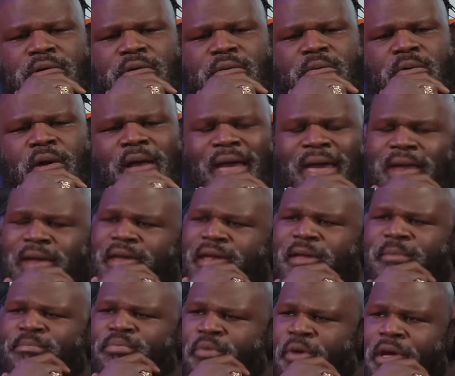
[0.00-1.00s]
well, how did
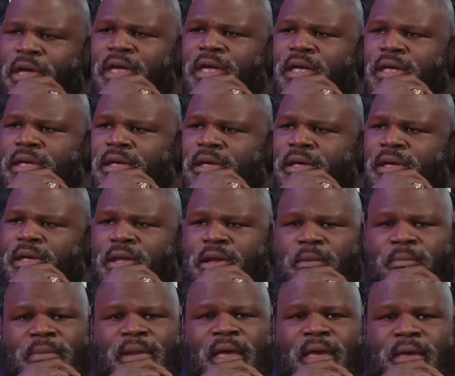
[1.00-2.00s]
it break? Mm-hmm. And
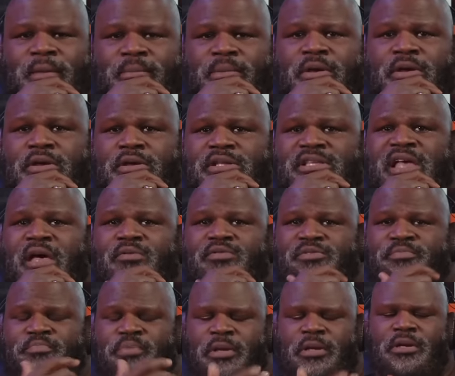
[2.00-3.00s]
I'm like, because I was
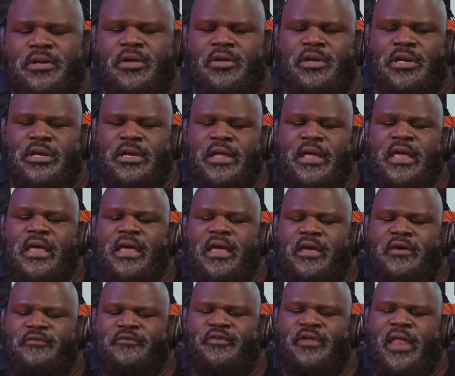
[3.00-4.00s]
pulling on it,
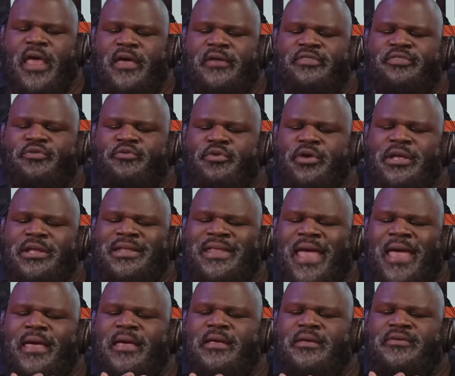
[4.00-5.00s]
and for like 3
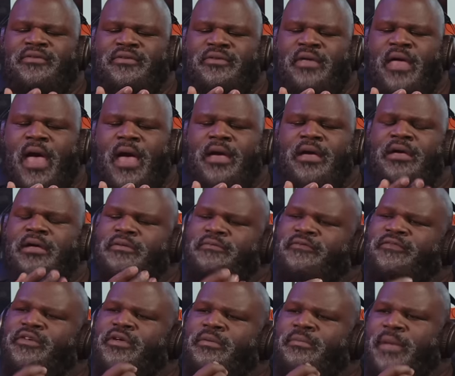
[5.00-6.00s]
days, I couldn't
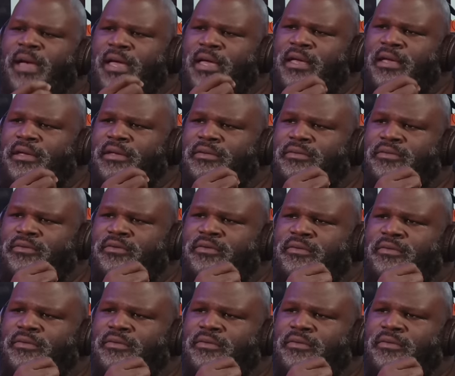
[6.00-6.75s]
feel my hands.